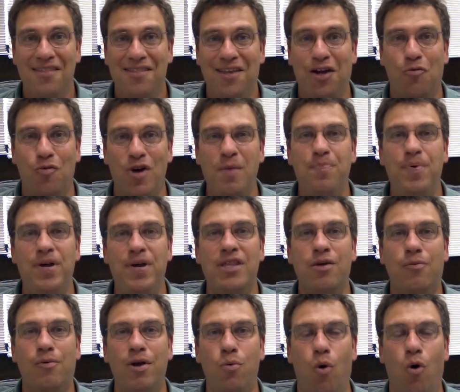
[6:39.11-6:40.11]
They're reaping
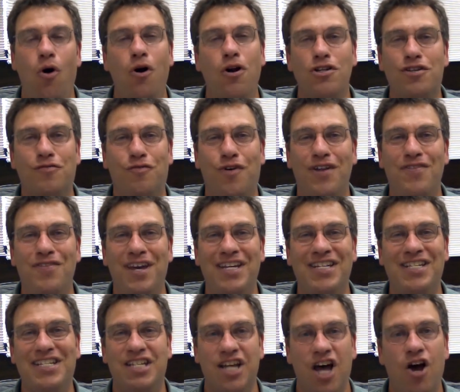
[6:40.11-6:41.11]
the rewards of what
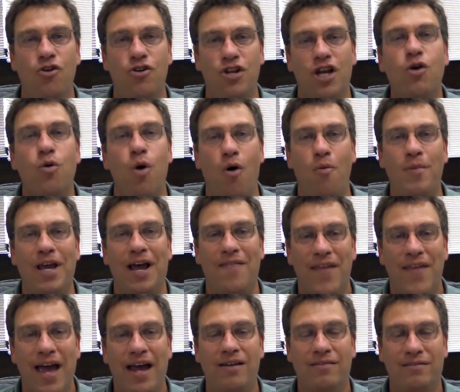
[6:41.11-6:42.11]
they sowed. You can quote me
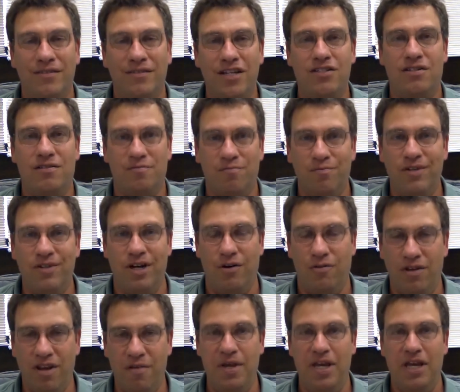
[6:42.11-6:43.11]
on that. Just,
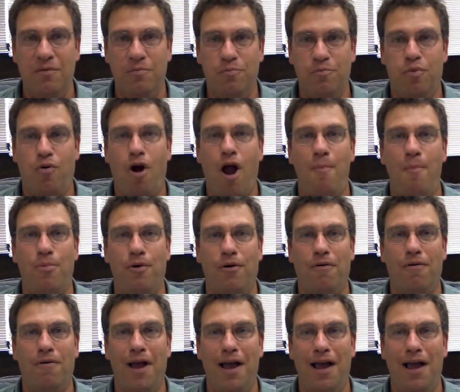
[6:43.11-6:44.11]
give me
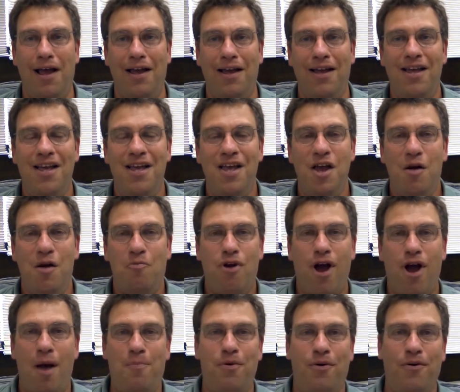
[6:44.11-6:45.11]
proper
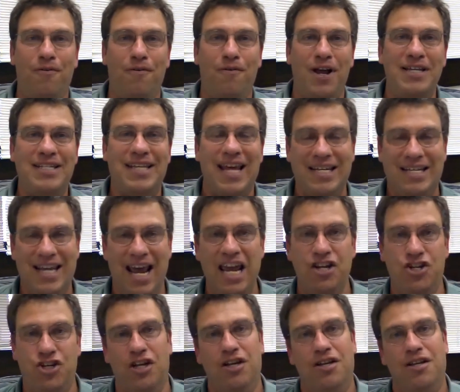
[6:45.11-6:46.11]

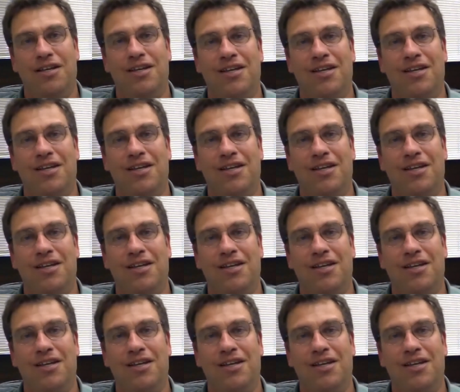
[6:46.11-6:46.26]
citation.